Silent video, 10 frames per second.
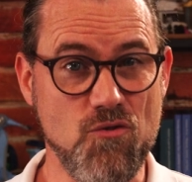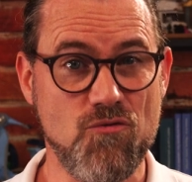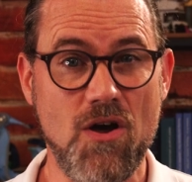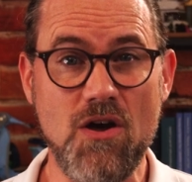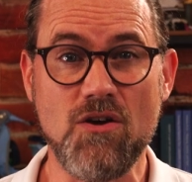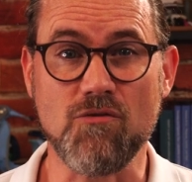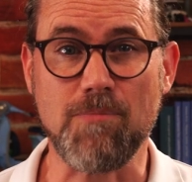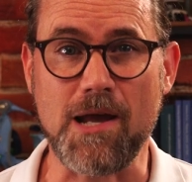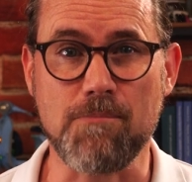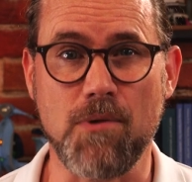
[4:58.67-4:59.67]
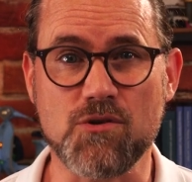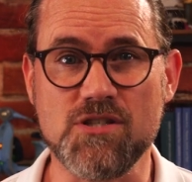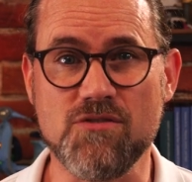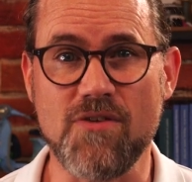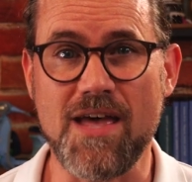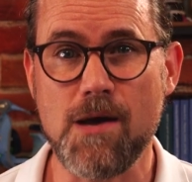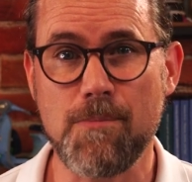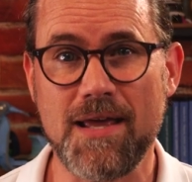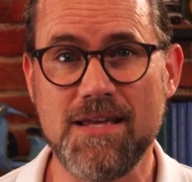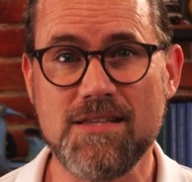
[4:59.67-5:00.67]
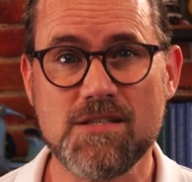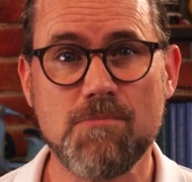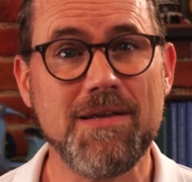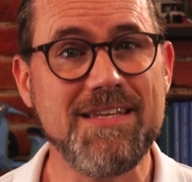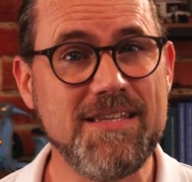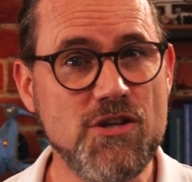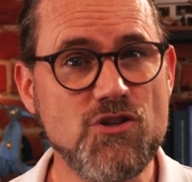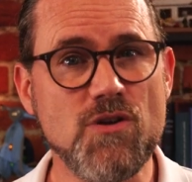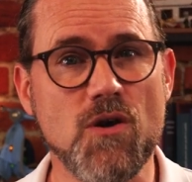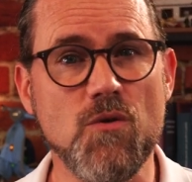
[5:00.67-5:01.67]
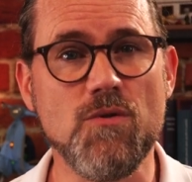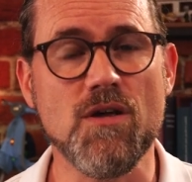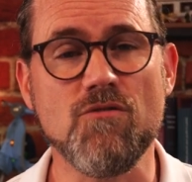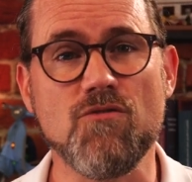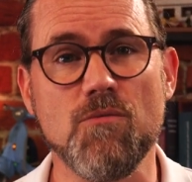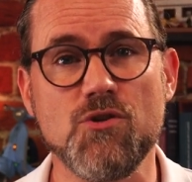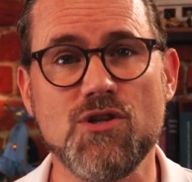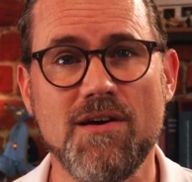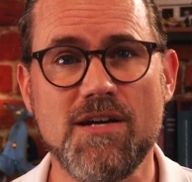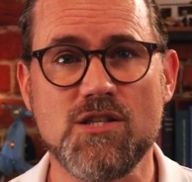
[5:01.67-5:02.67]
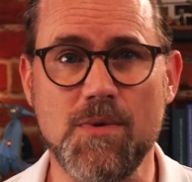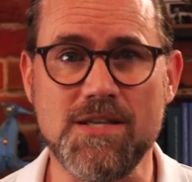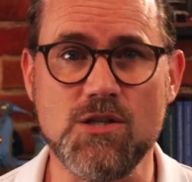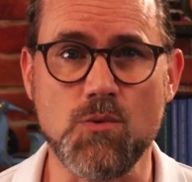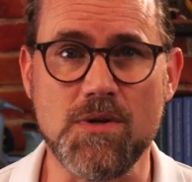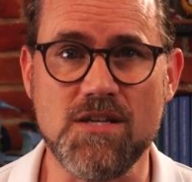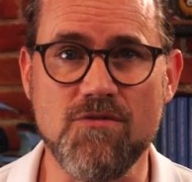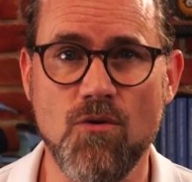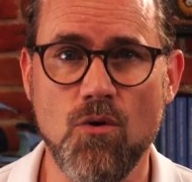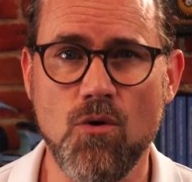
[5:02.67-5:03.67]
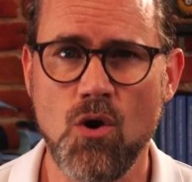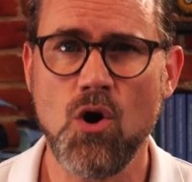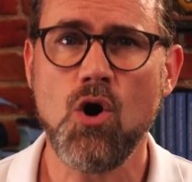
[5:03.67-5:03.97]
You've heard of black boxes for airplanes, but did you know that from July 2024,